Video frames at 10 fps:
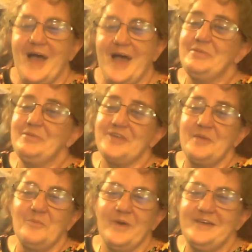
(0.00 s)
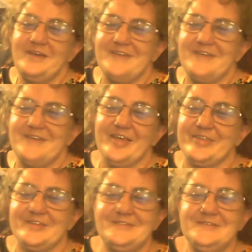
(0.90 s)
I'm the same way,
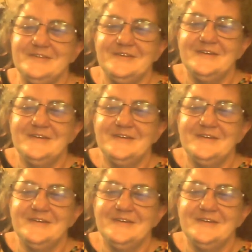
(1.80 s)
Allison.